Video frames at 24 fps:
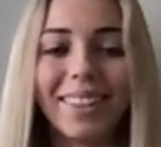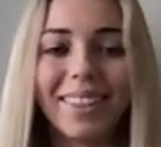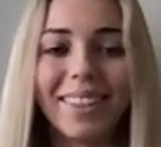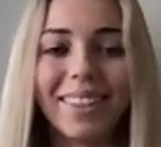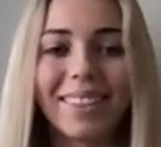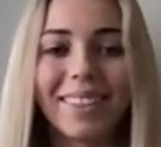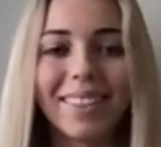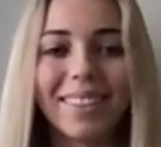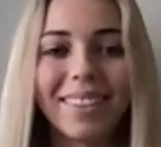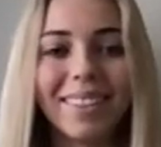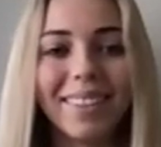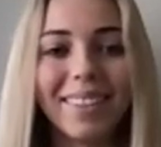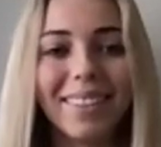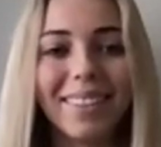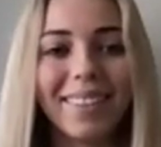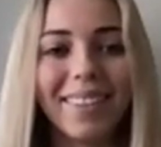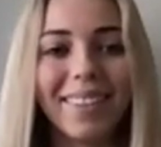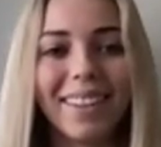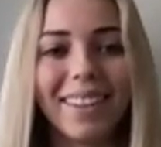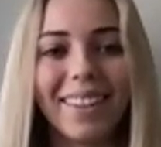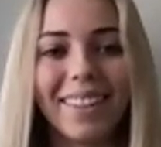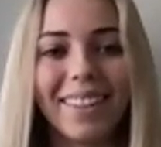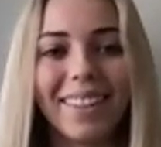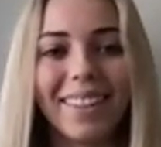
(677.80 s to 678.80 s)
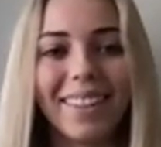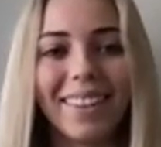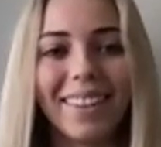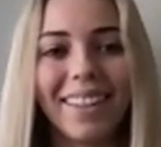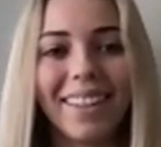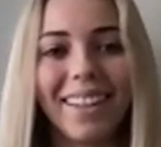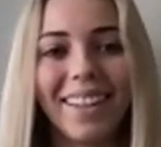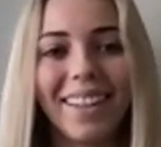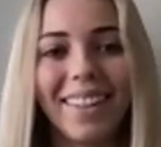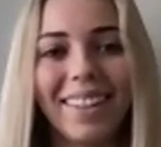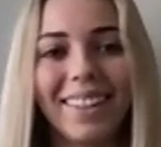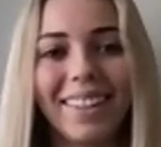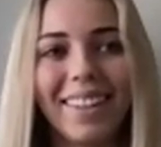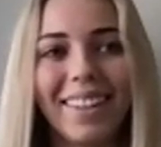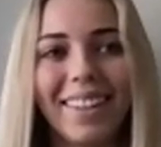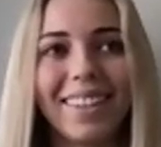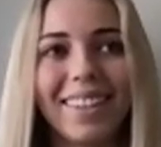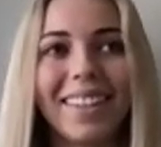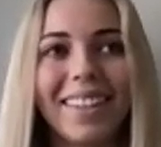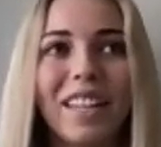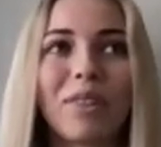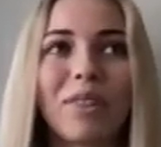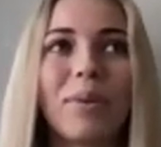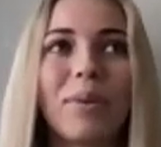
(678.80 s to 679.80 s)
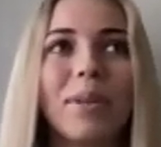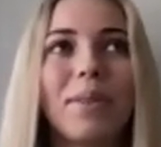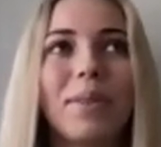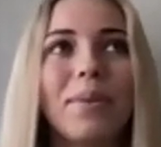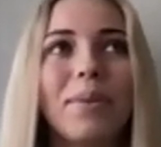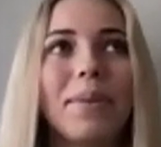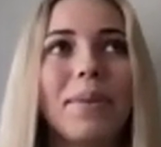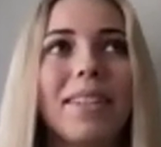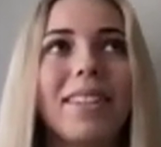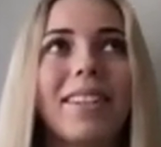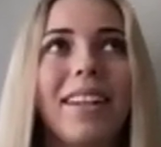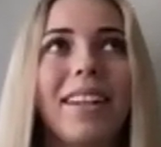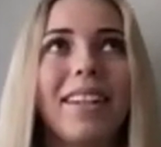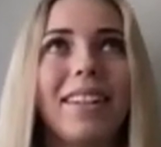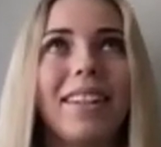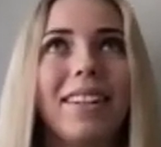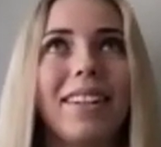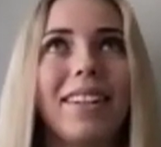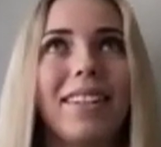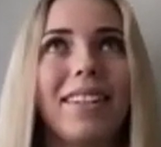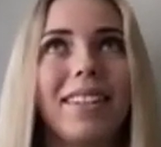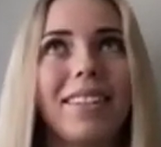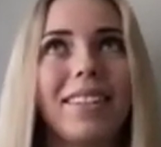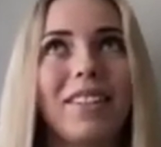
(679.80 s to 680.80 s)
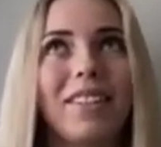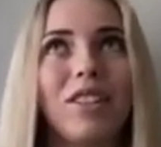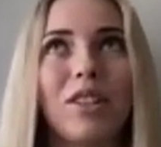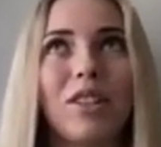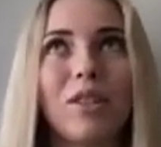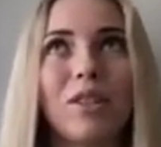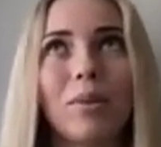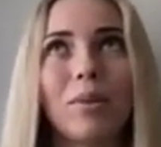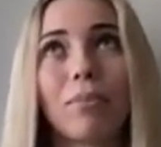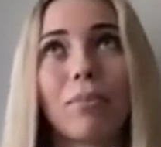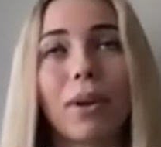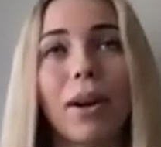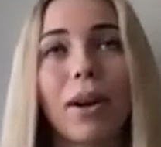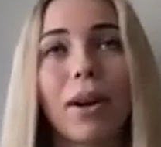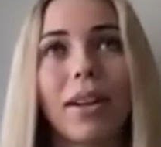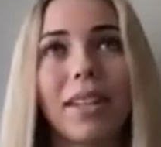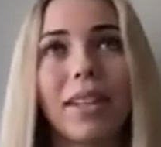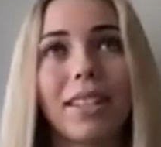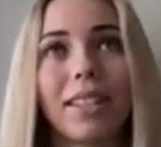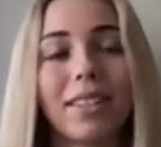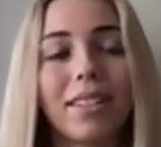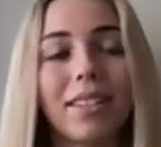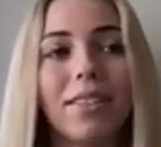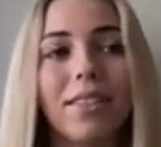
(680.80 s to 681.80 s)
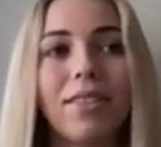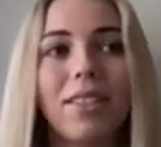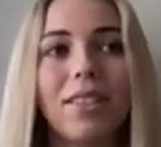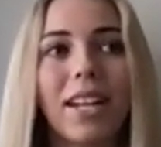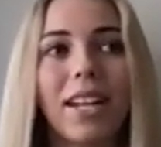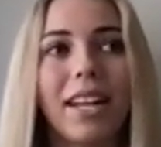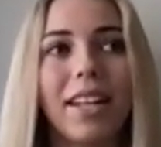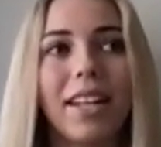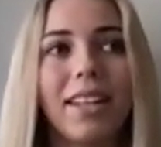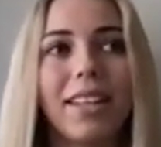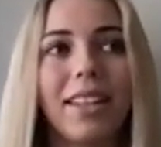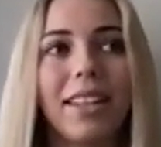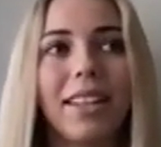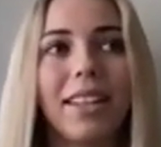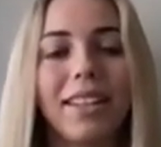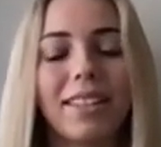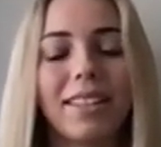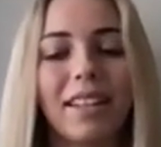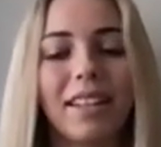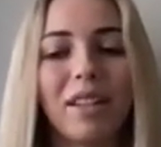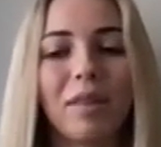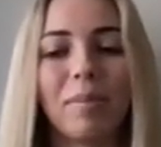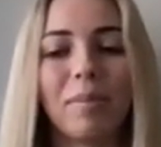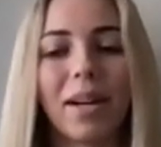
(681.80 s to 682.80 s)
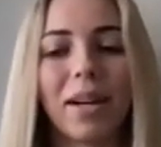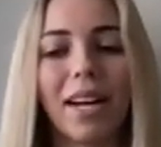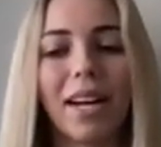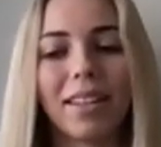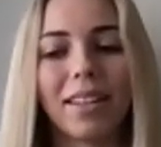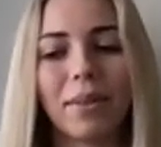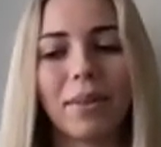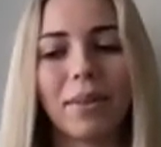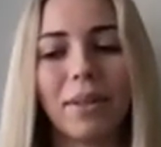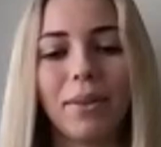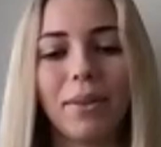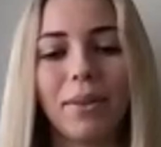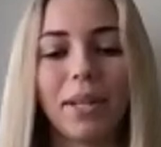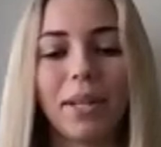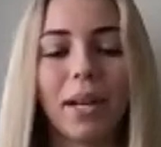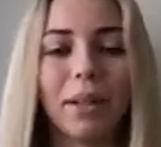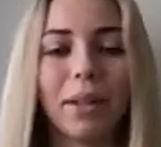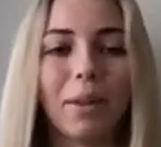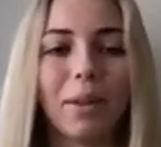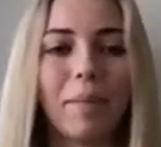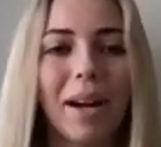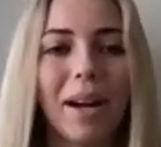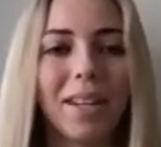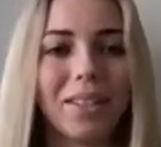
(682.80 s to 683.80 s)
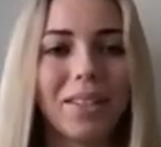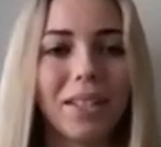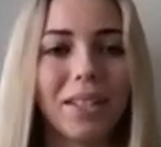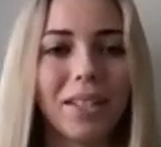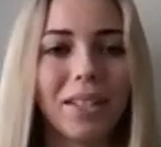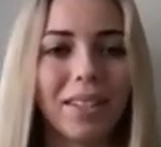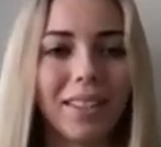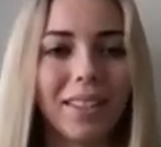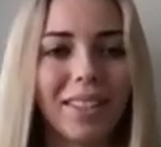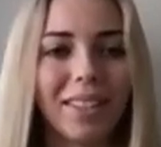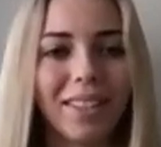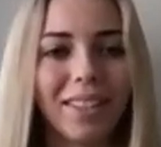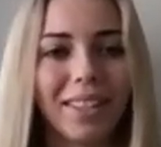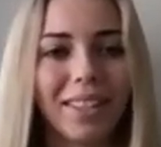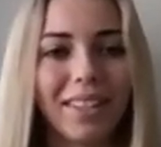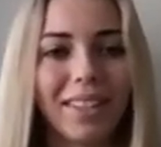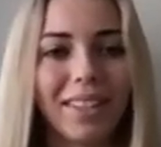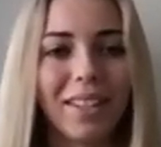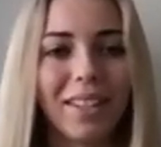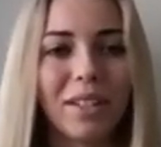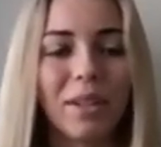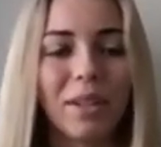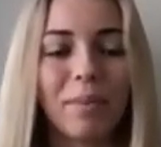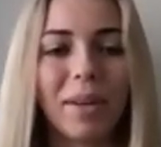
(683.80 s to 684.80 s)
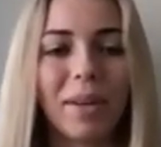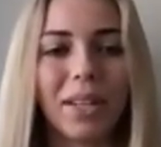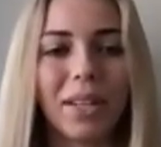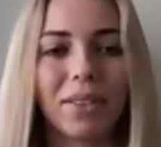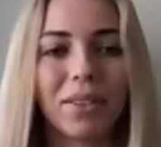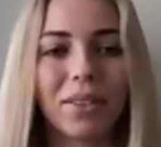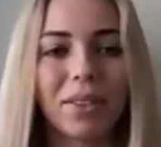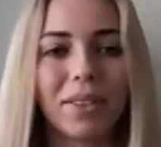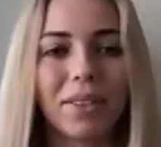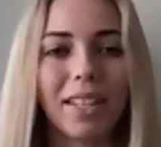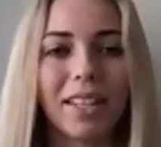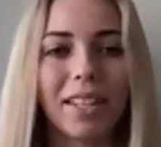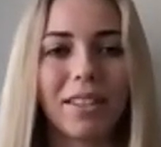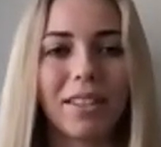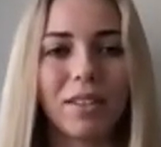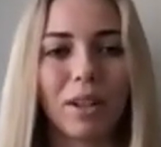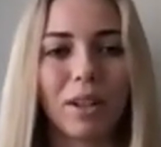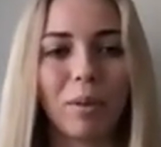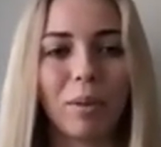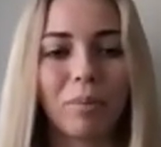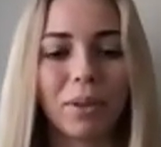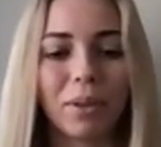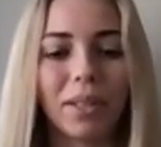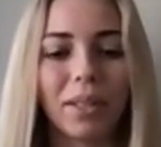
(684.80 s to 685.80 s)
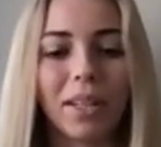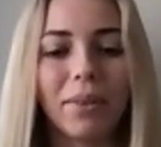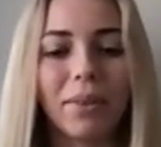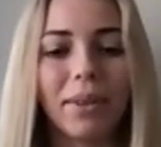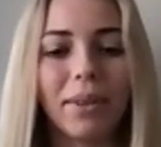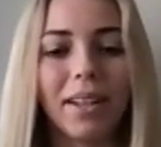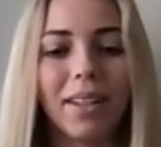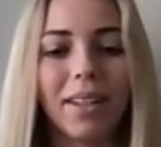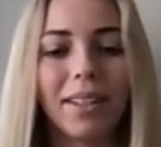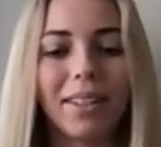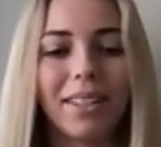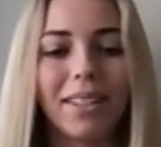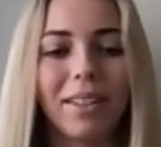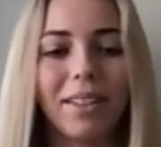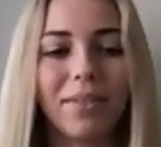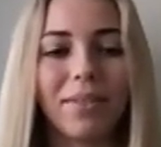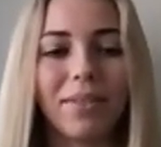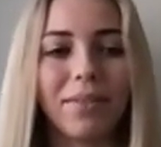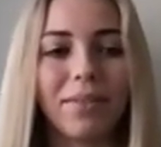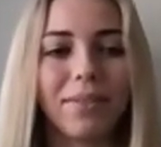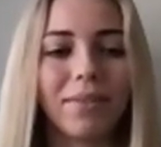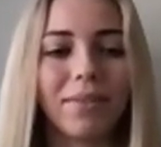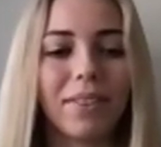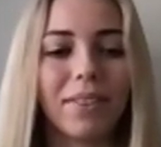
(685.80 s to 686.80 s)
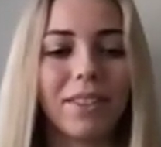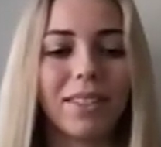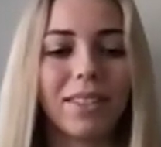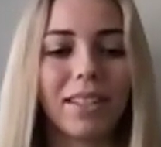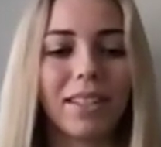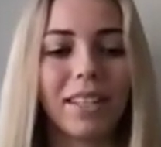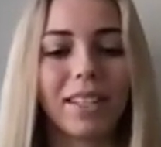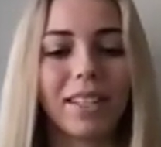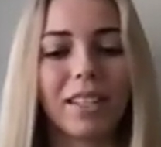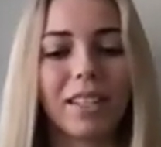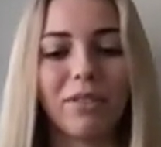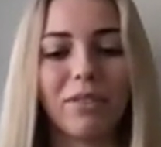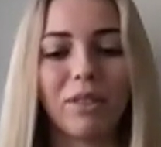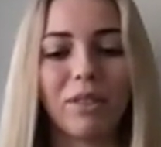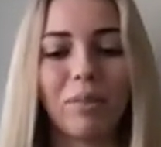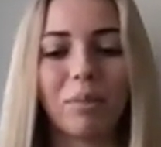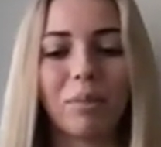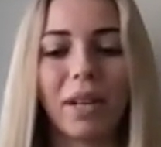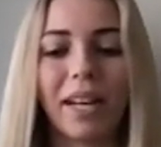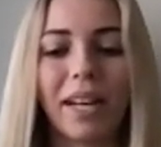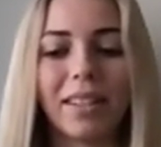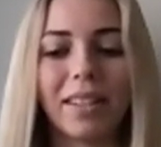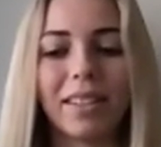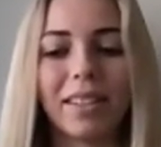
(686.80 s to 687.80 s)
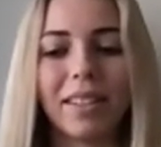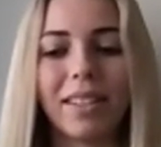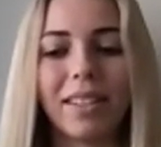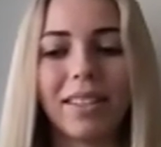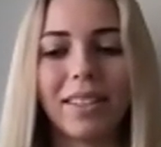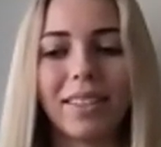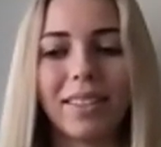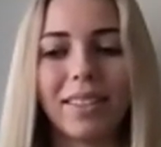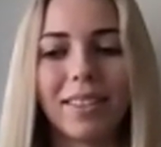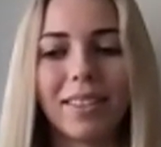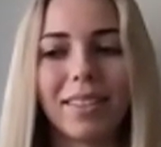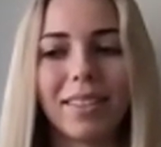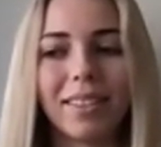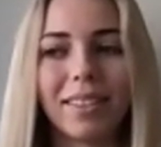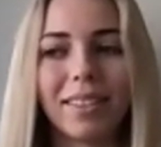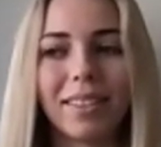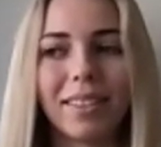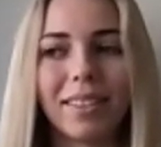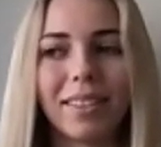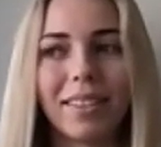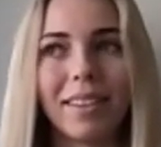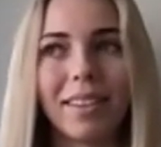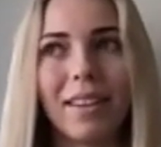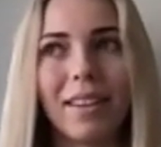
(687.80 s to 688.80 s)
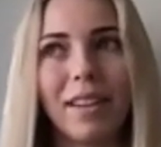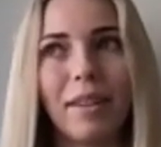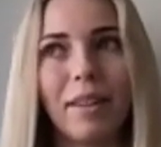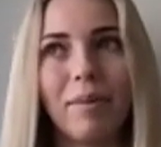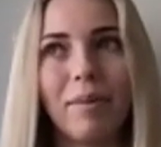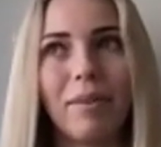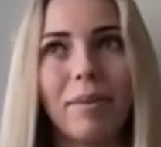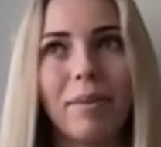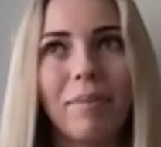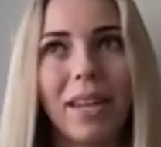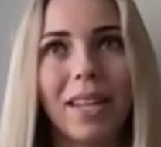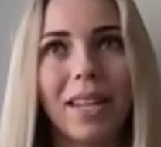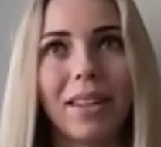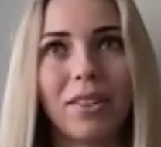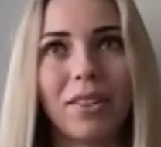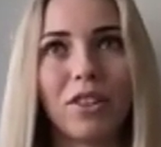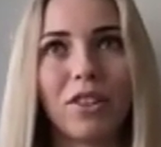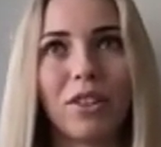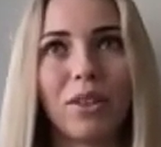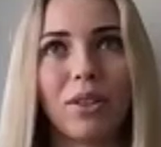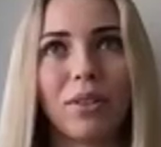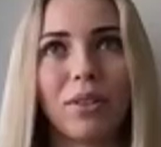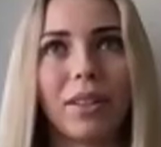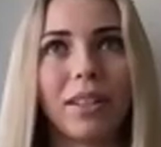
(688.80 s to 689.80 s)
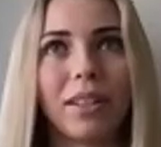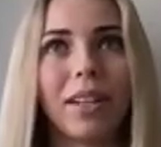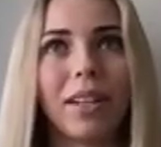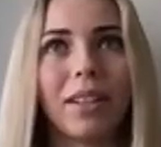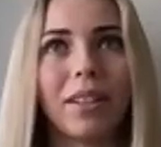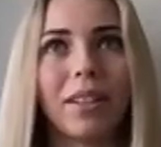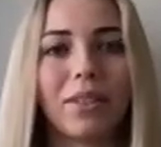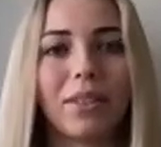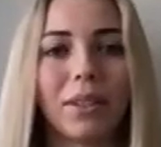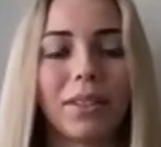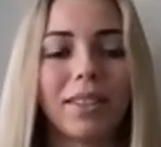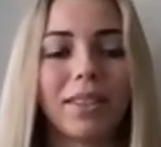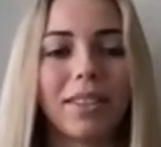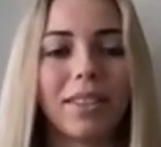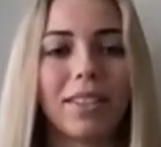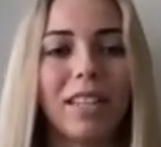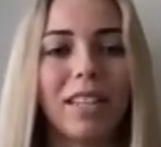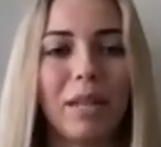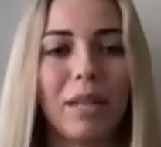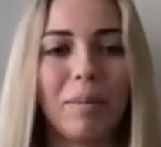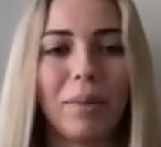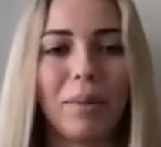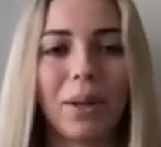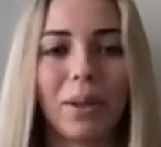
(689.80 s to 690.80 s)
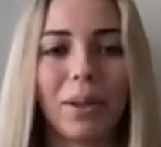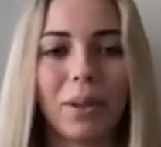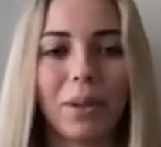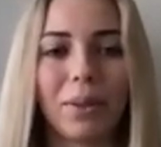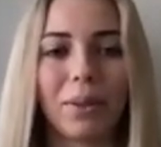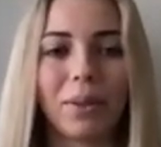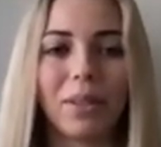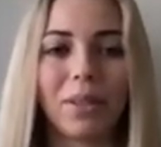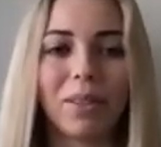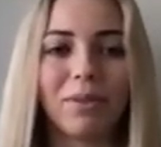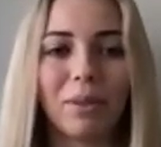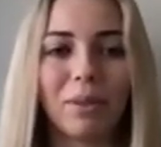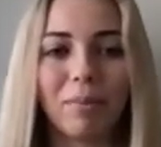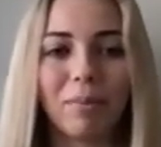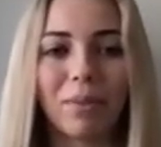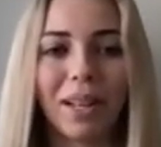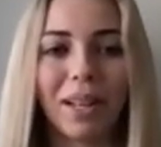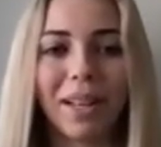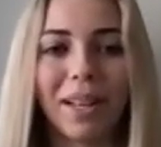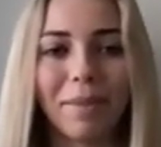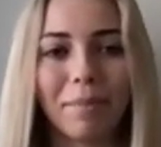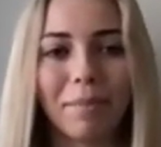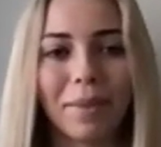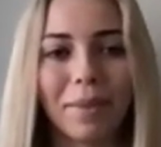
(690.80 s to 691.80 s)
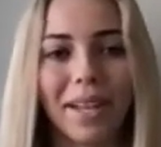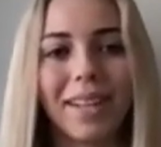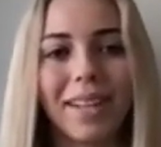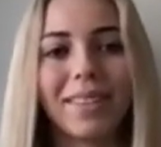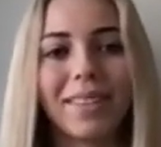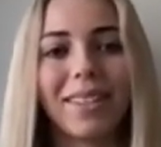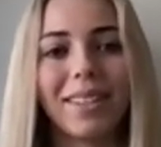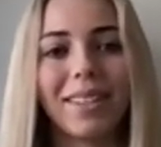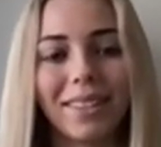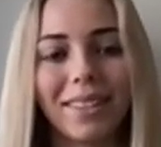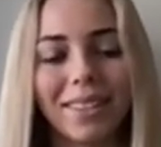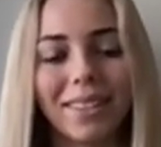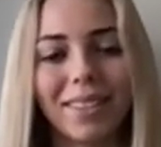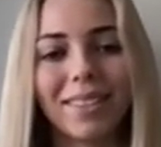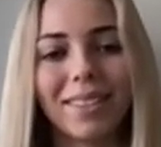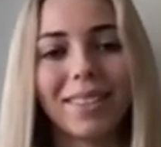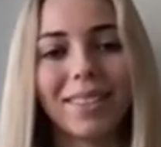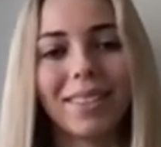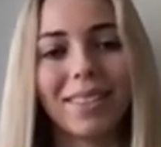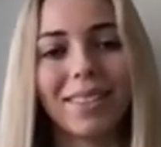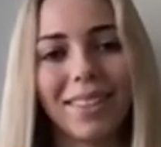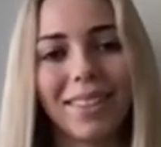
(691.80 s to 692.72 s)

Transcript: So there's a lot. And then it's like once we send just product to China and they send it back, then we do color matching to make sure that it's all printing well. And if there's like different plastics, making sure the color looks the same in all those different plastics.